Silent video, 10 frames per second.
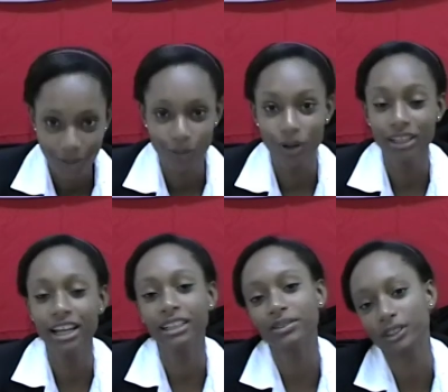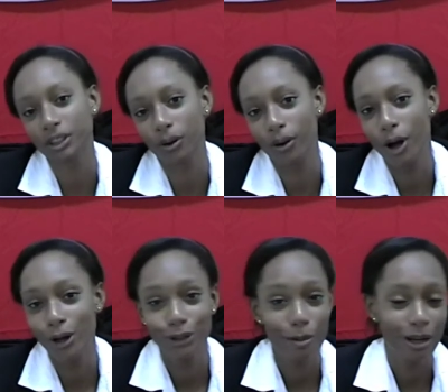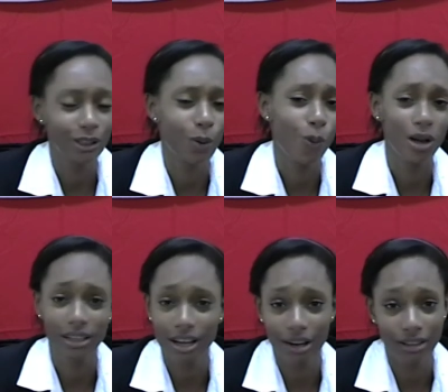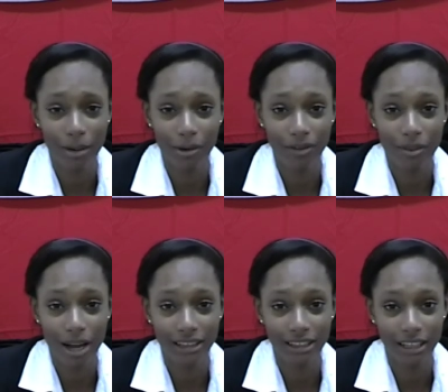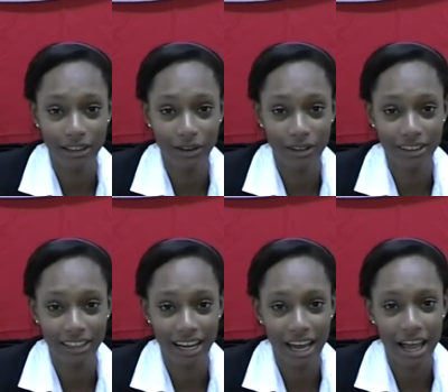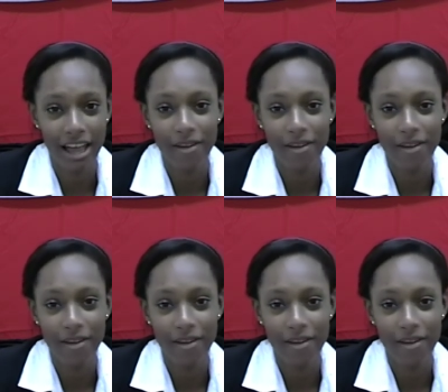One thing's for sure, no matter what the outcome of the match later on today,